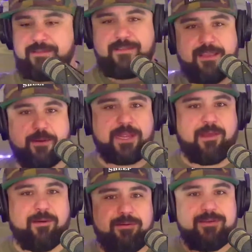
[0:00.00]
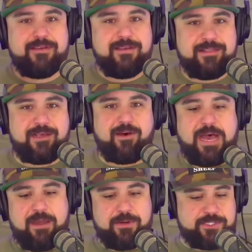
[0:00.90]
There we go. A little
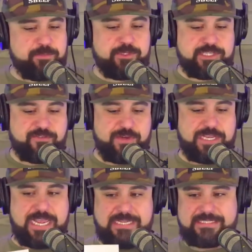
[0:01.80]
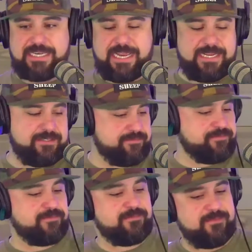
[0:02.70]
Irish music for you guys today.
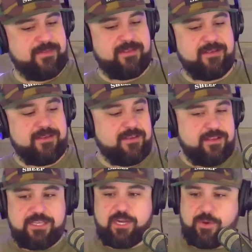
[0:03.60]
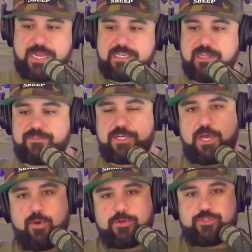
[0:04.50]
You know what I'd love to
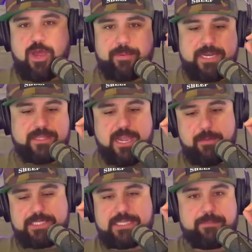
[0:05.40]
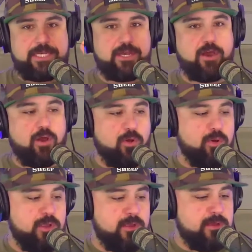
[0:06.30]
know? Drop it in the comments. Let me know.
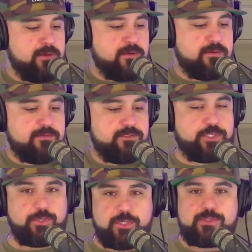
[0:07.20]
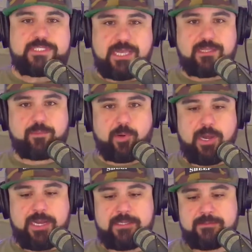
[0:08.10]
Do you
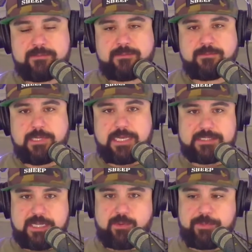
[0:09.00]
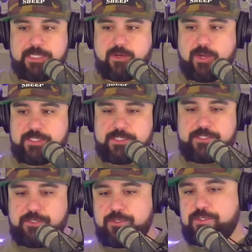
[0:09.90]
celebrate? I guess that would be the question.
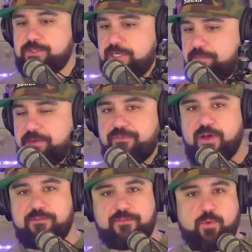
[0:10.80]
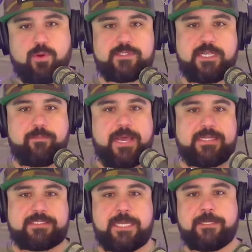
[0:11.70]
Do you do something fun for St.
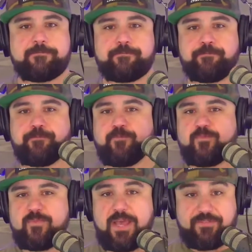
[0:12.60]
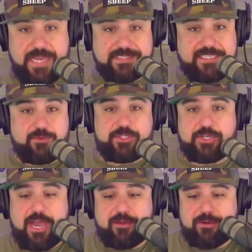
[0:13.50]
Patty's Day? Have you guys seen what
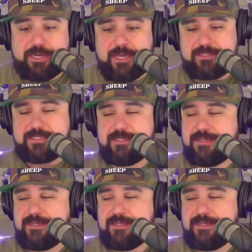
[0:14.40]
Chicago does?